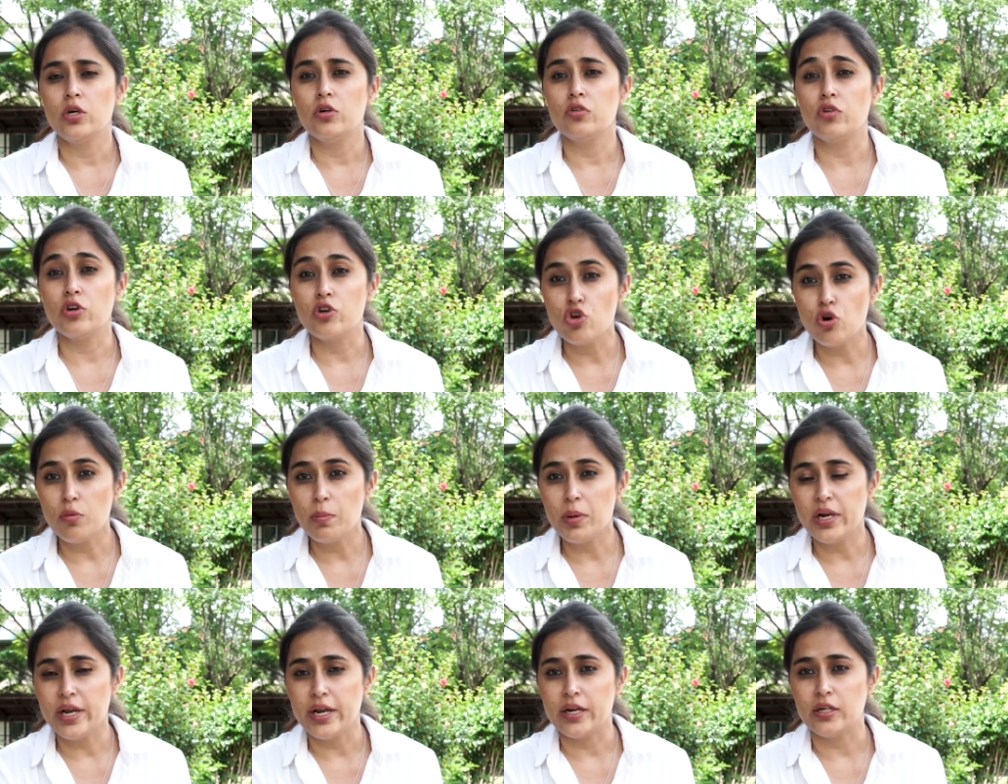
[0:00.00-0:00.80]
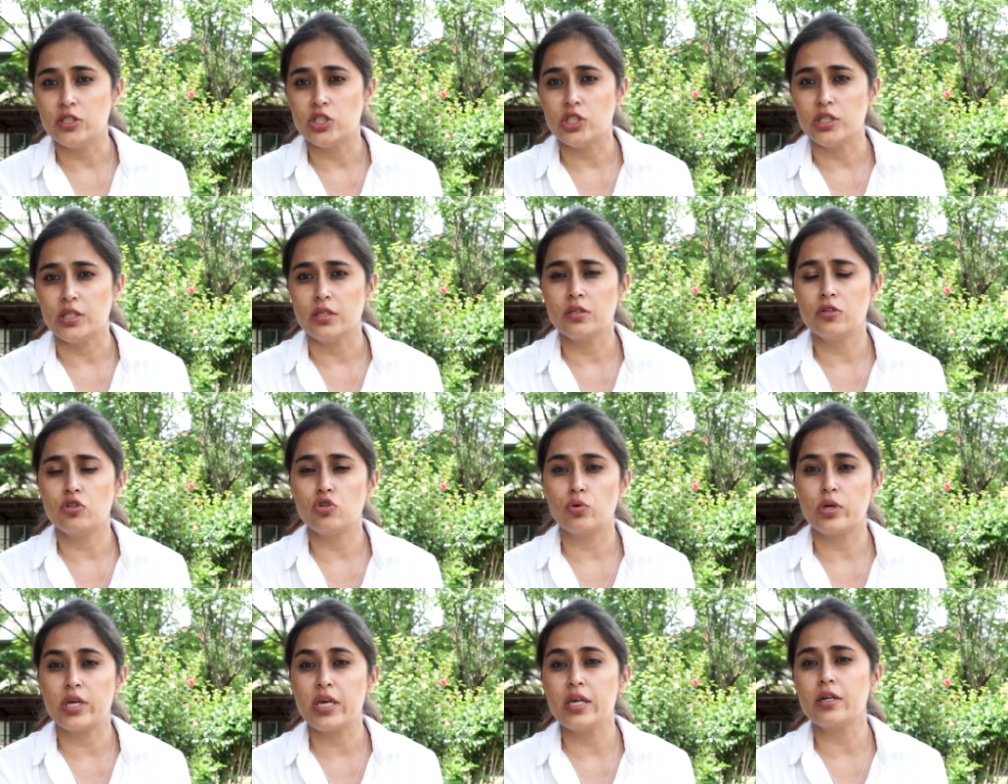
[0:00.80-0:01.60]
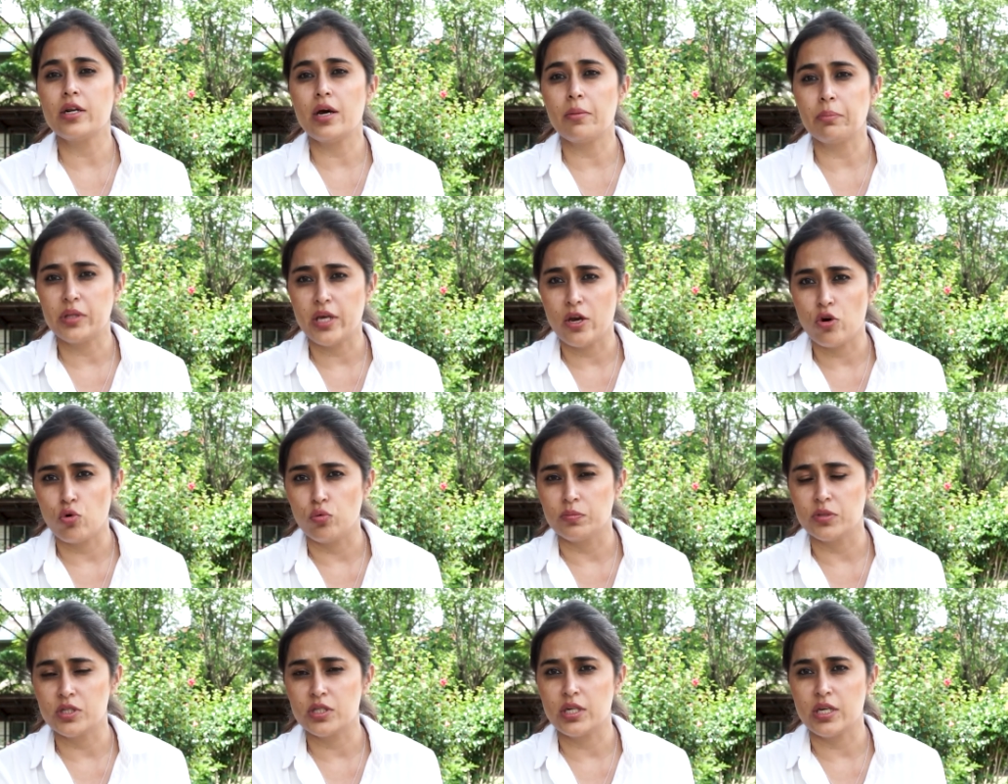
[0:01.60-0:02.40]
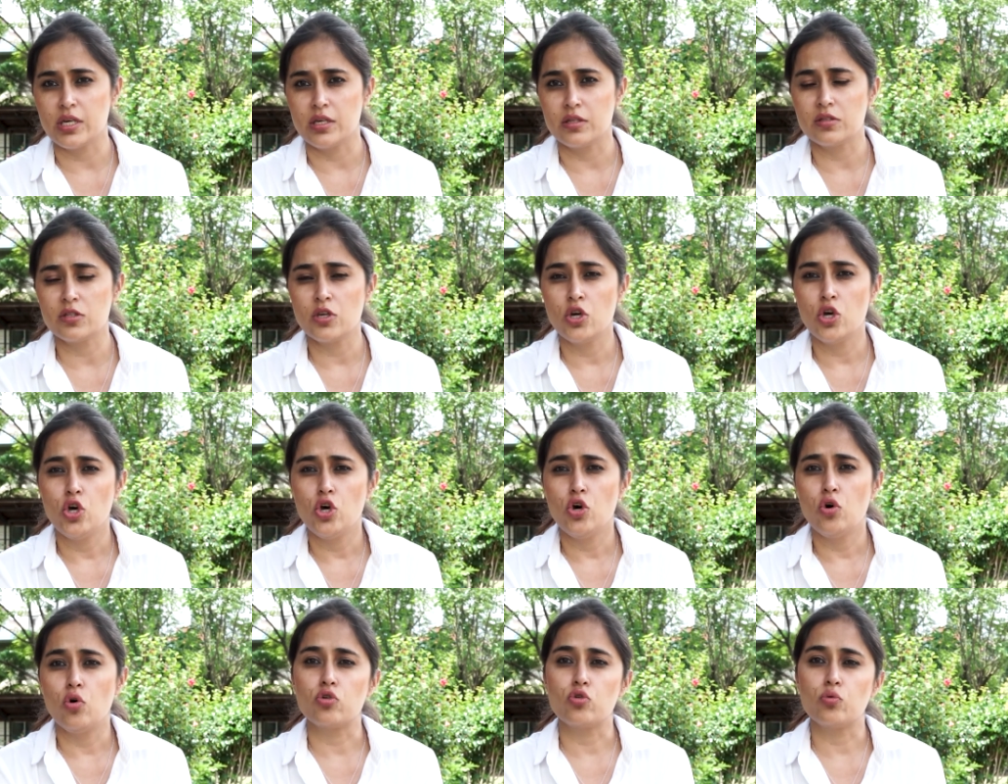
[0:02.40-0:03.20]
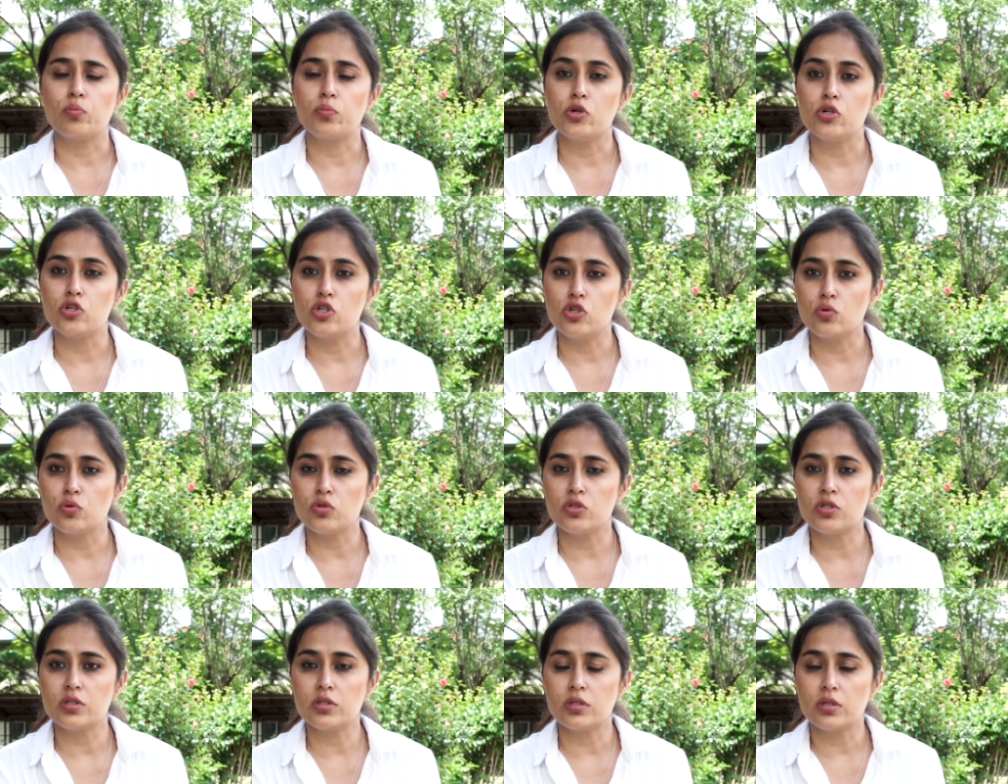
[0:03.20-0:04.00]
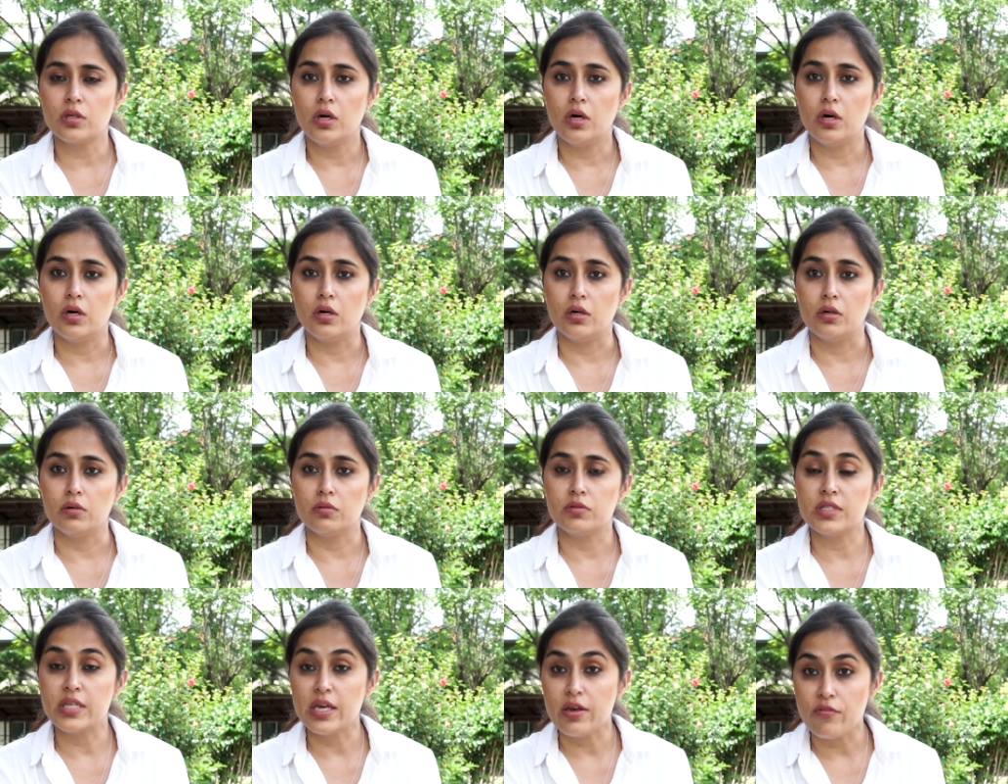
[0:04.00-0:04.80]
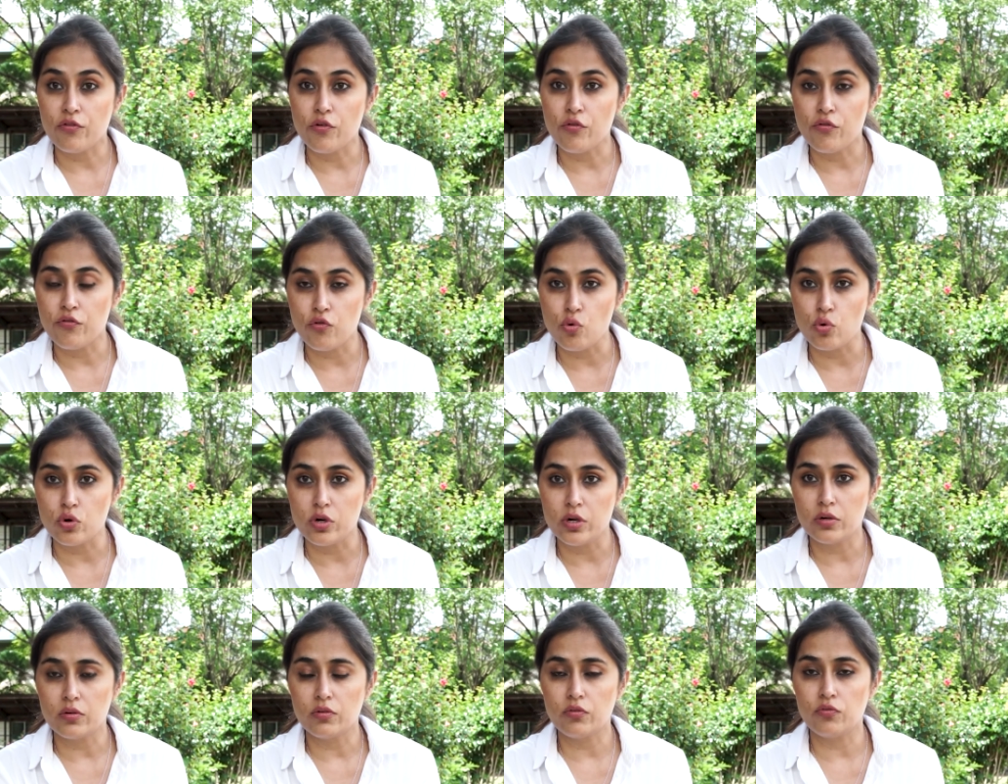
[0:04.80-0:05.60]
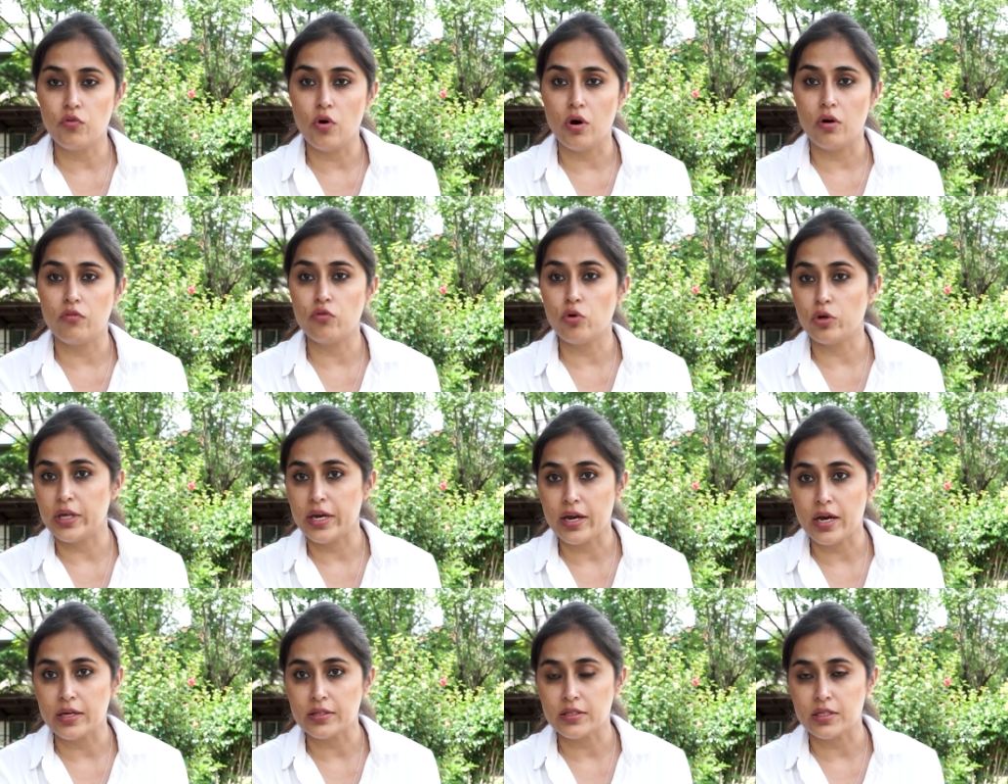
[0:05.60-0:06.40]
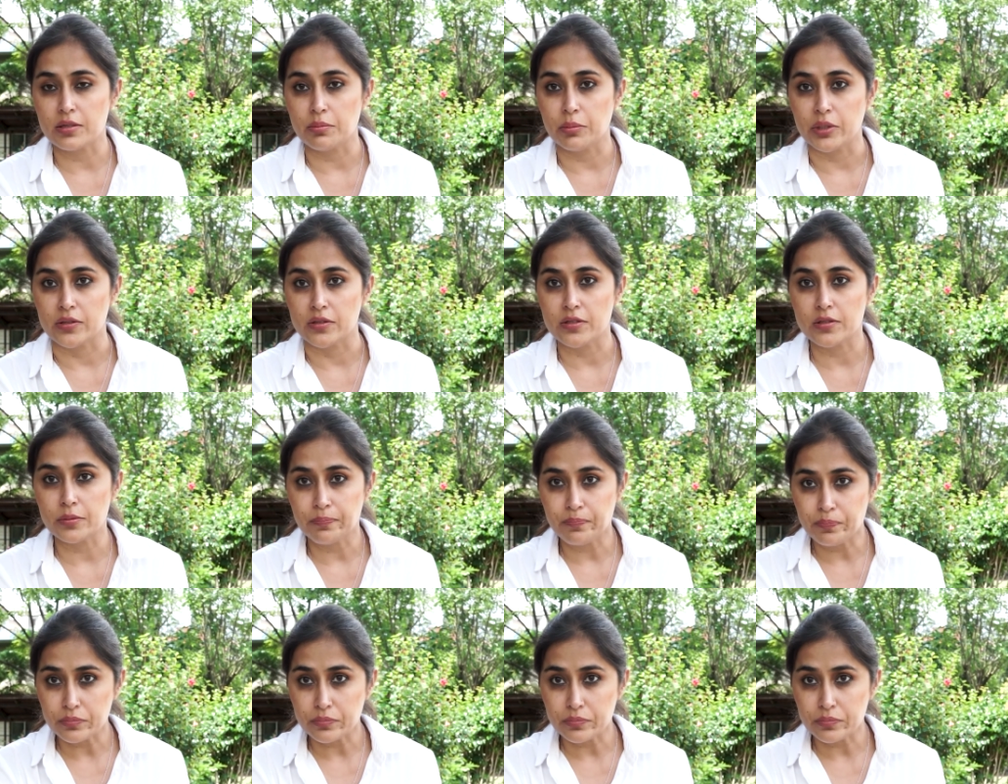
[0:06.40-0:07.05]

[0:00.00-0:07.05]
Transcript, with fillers: renewable energy to heat up their homestays or to produce uh, safer food for, for their customers.